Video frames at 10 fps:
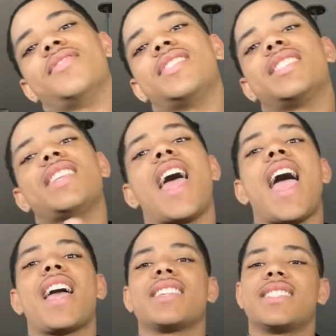
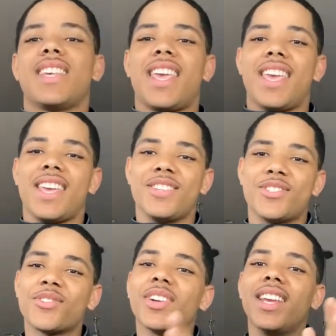snacks and
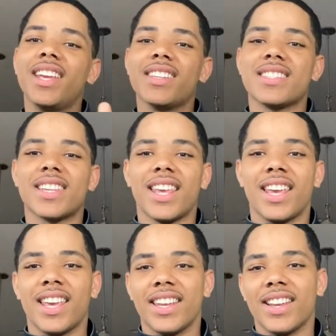drinks
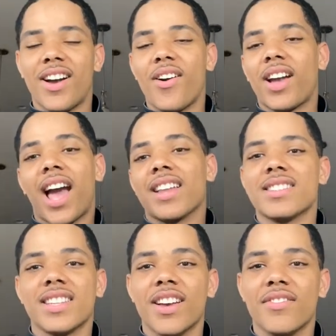and all kind of
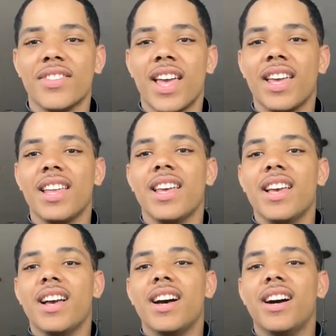stuff that
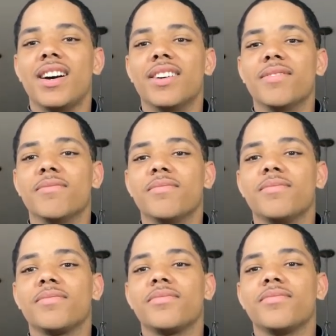
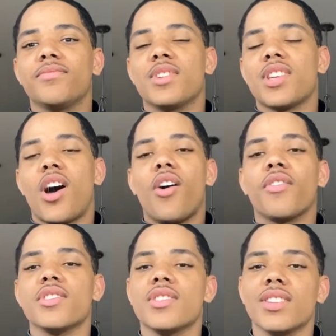um, was
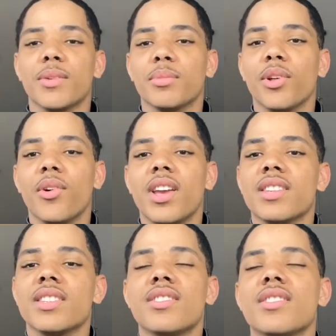offered to the
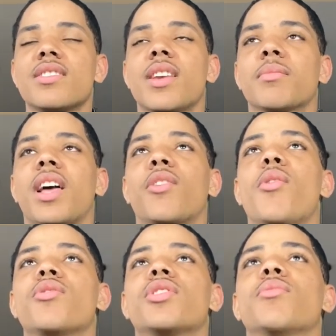employees. It just seemed like
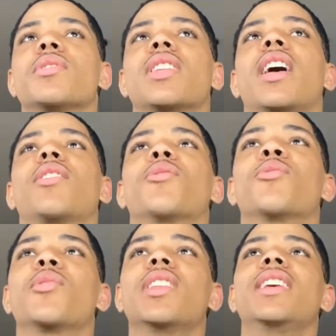Quotient was like
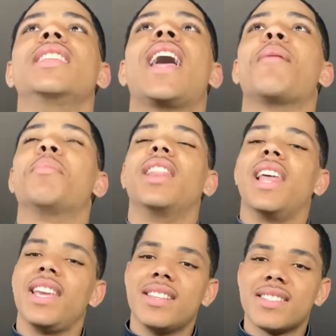really that
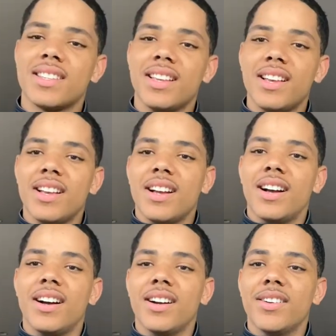place
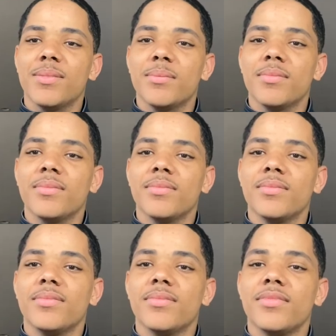um,
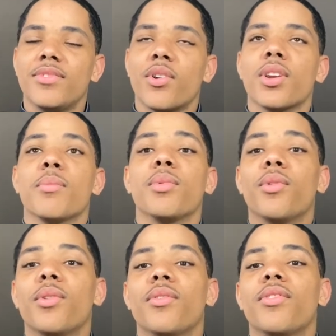for an
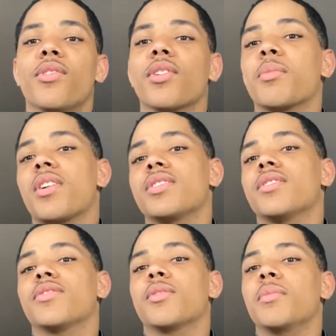for a
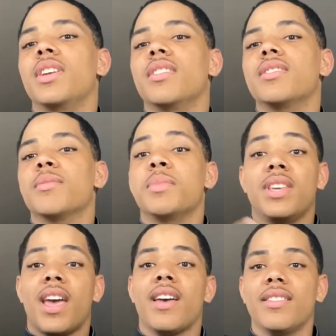person for me to
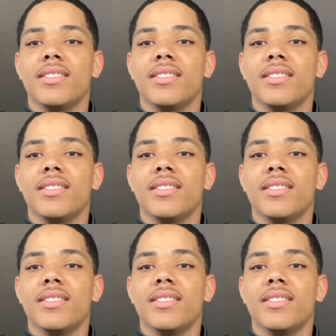be at.